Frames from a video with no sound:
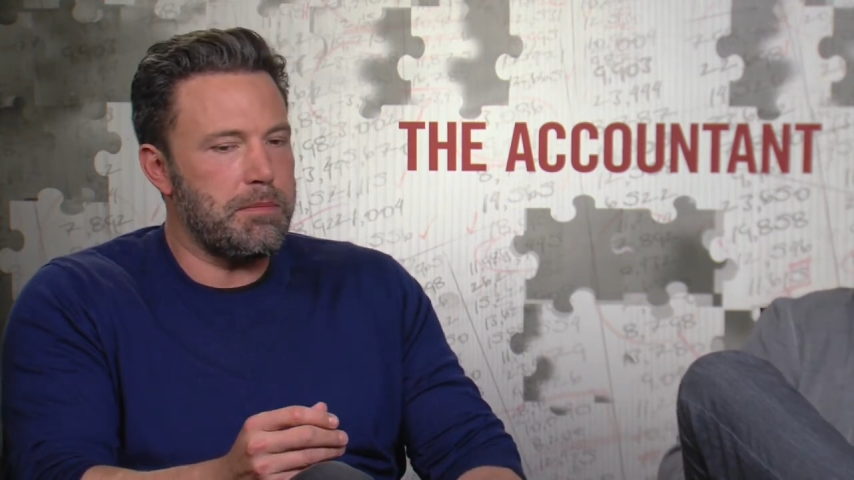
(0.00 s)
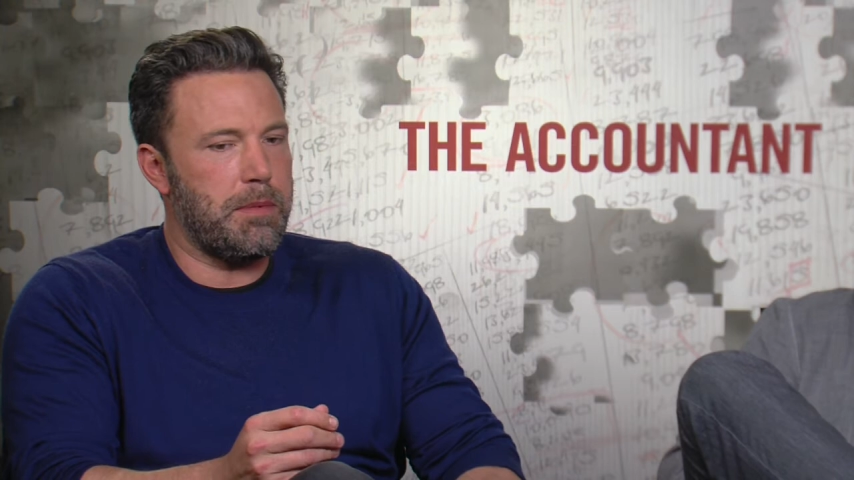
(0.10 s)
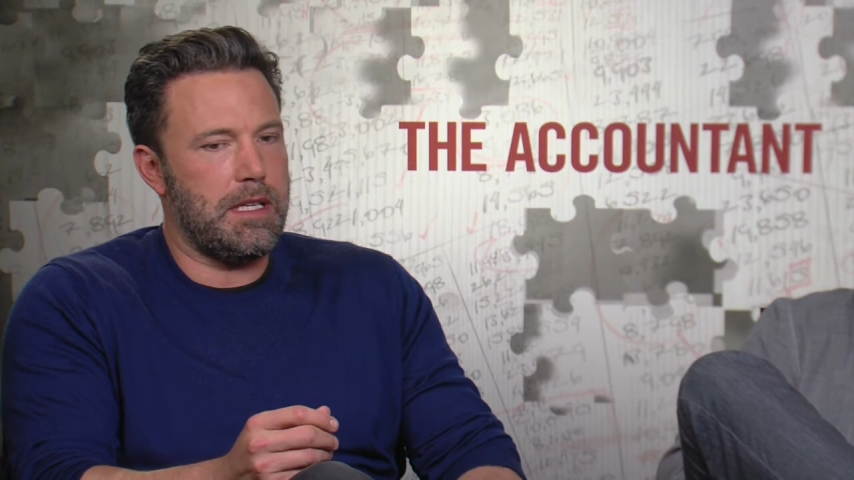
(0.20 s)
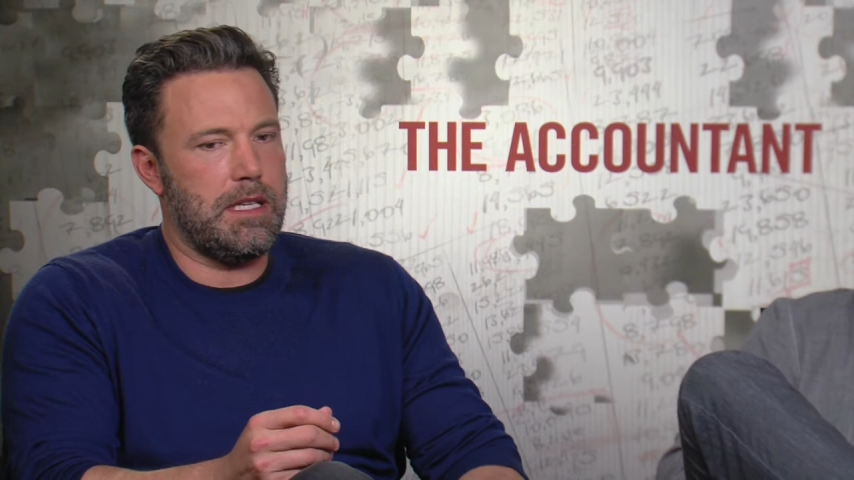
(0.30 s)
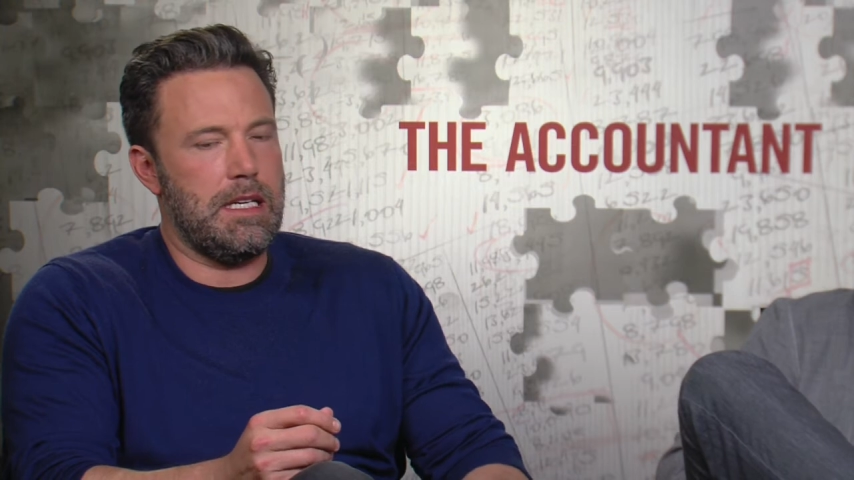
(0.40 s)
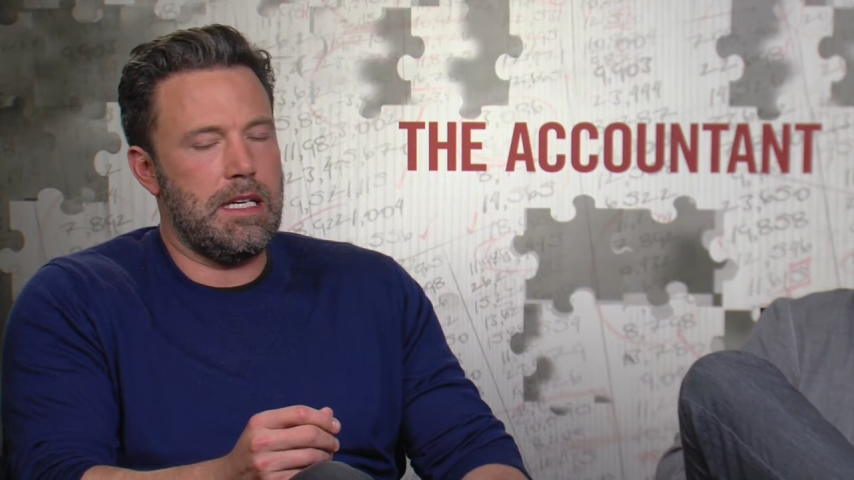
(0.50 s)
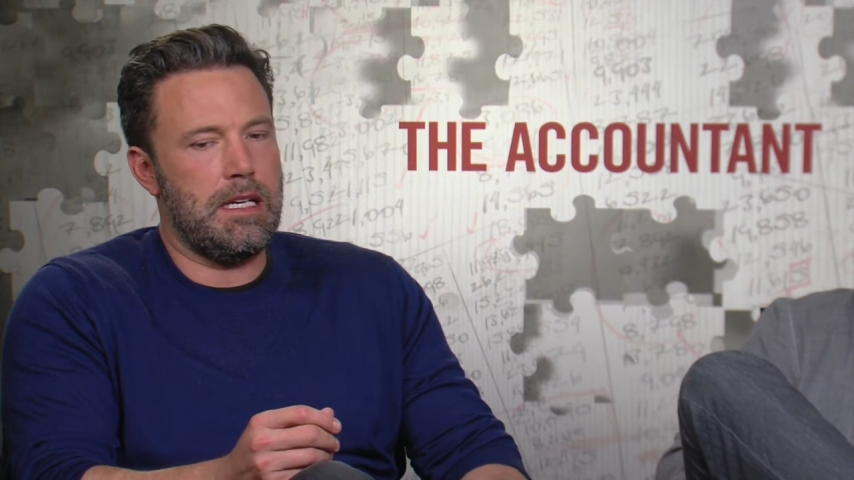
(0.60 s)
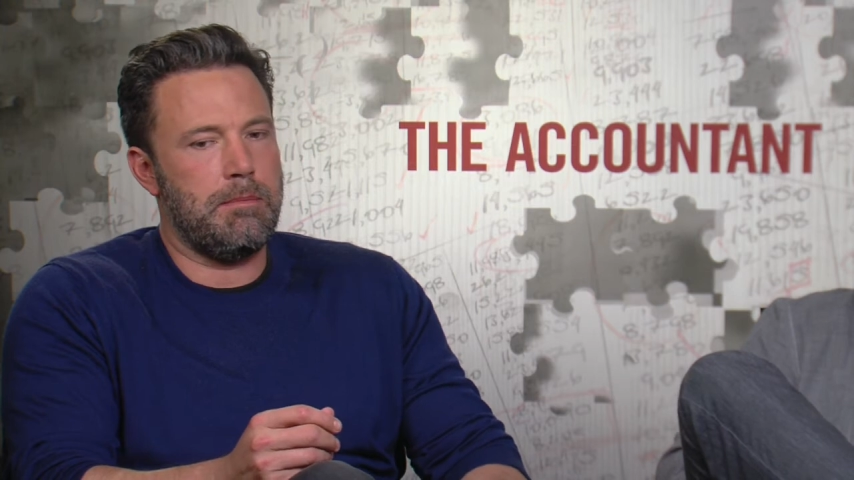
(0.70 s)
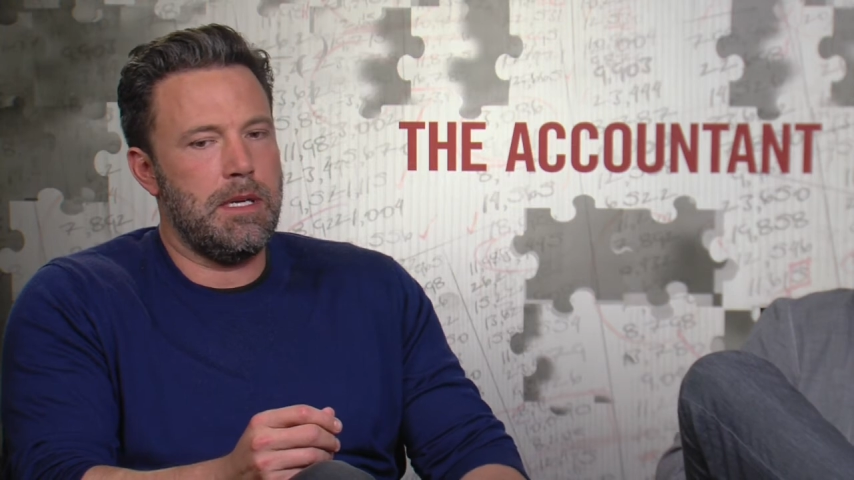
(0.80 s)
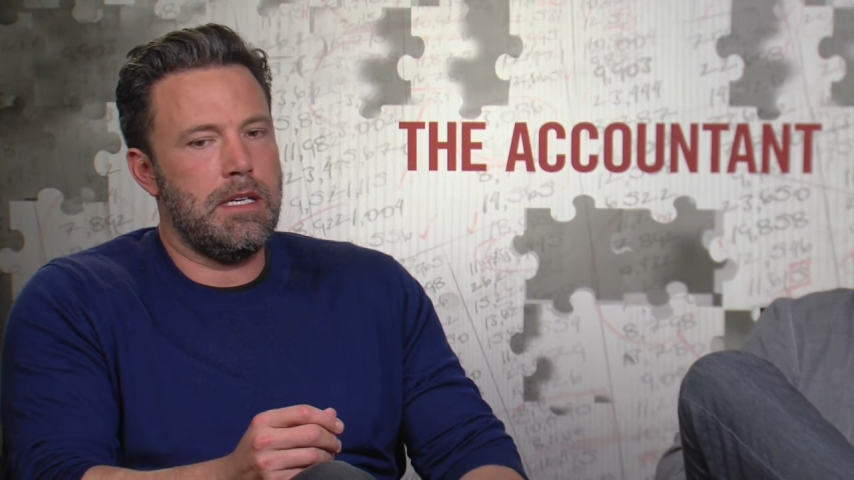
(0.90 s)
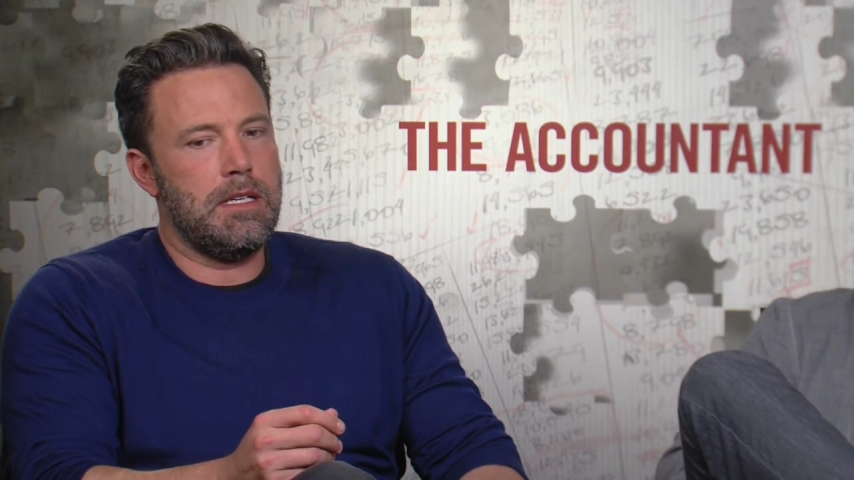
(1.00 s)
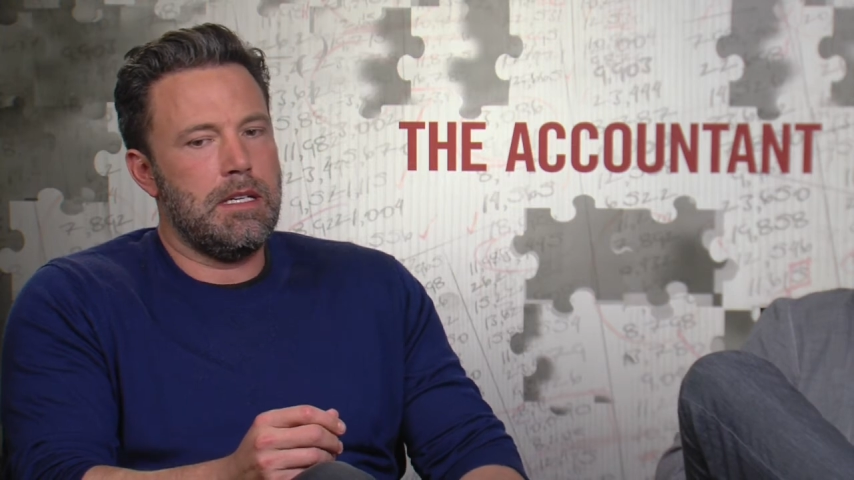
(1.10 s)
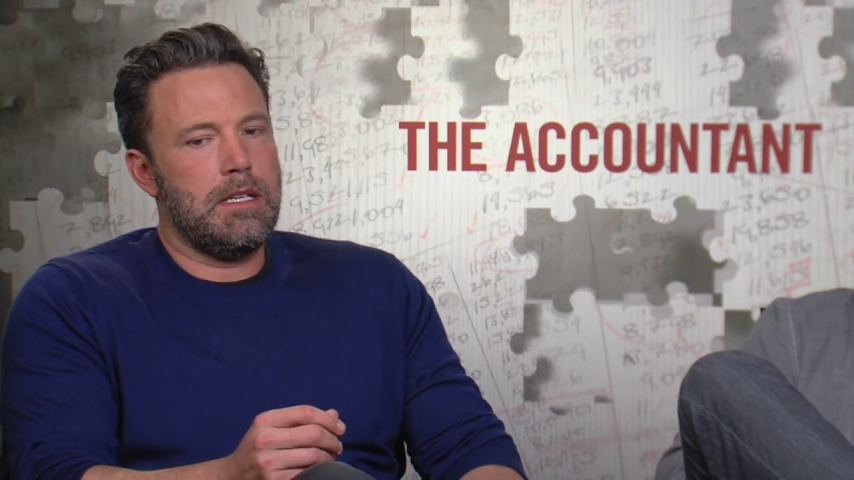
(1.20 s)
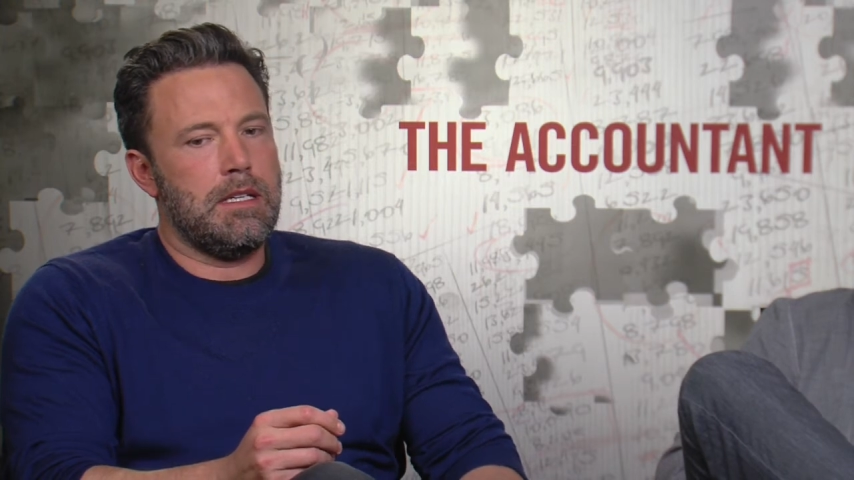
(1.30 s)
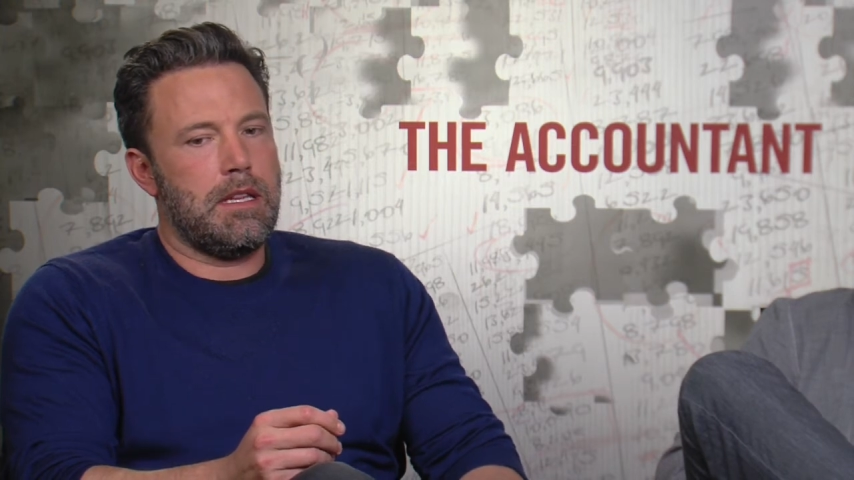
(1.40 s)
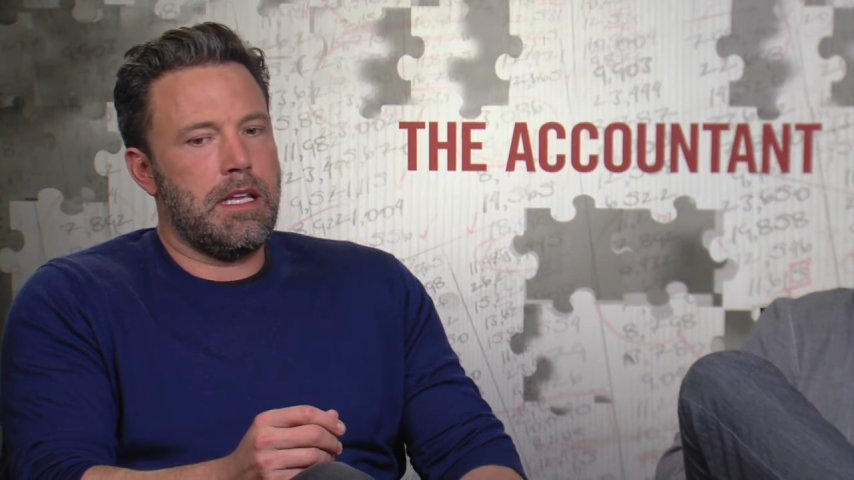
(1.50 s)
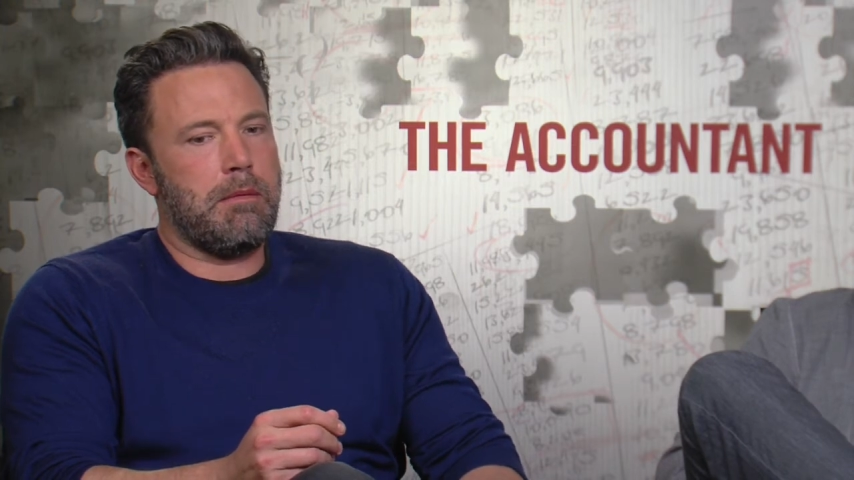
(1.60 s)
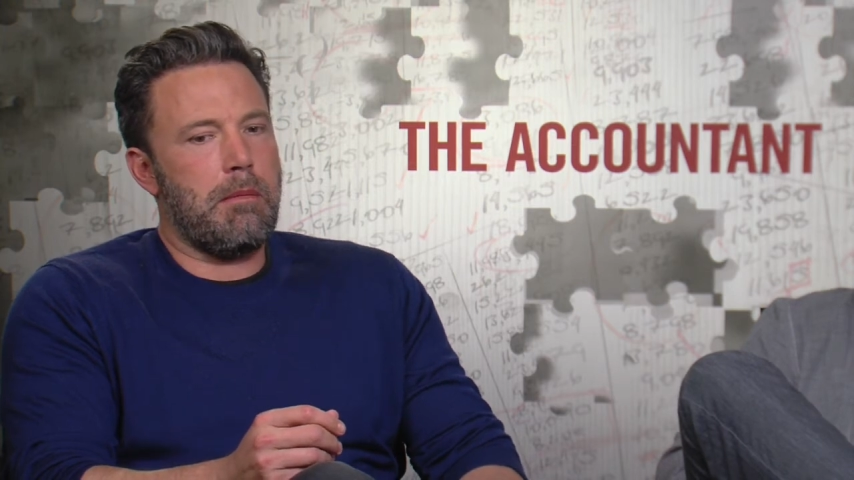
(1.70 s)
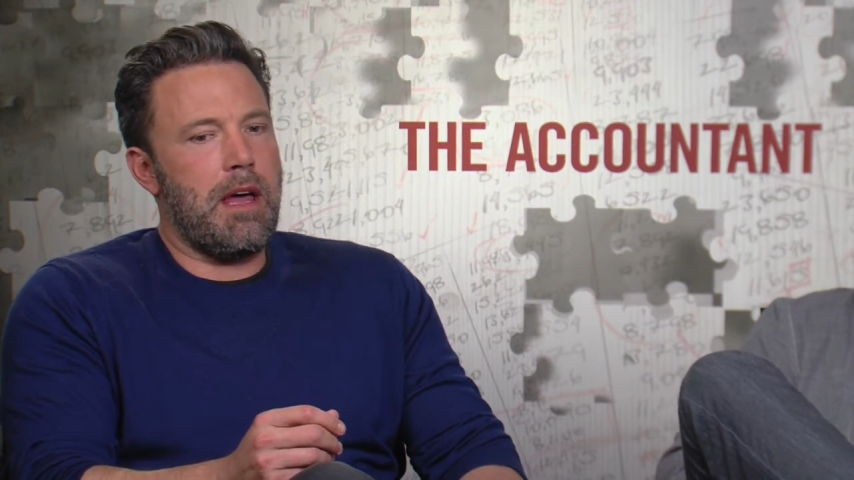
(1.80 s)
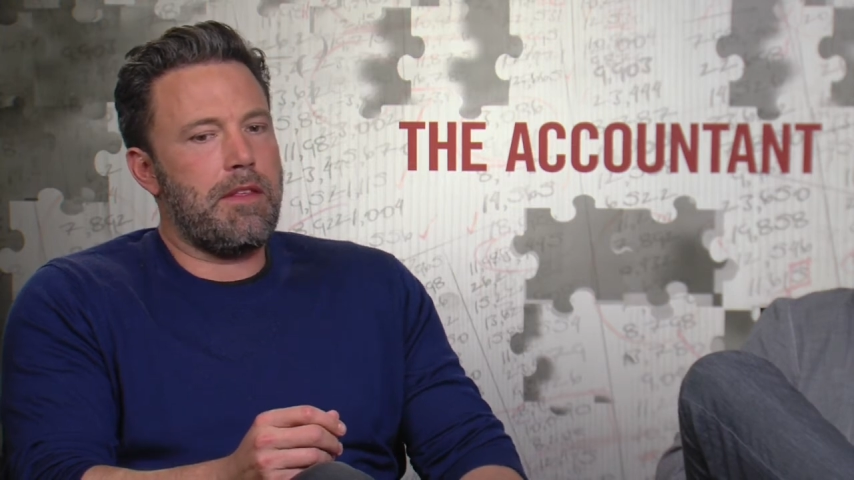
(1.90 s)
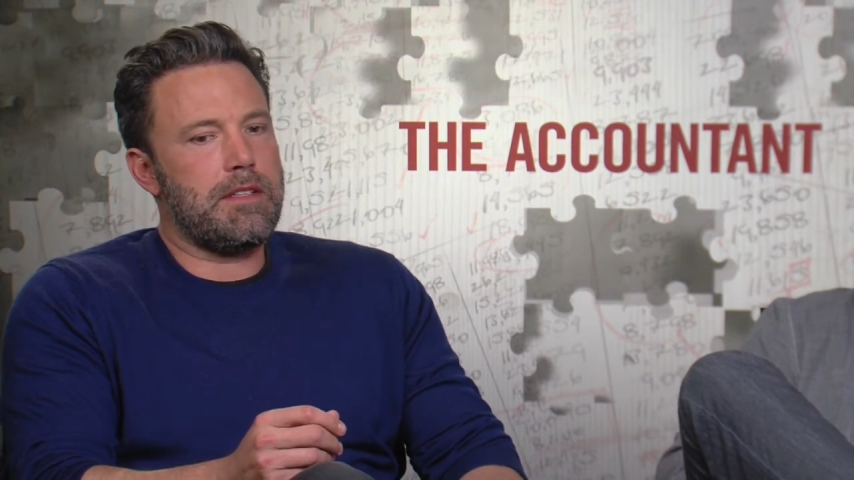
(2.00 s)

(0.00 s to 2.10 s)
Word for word: But the, um, the thing about math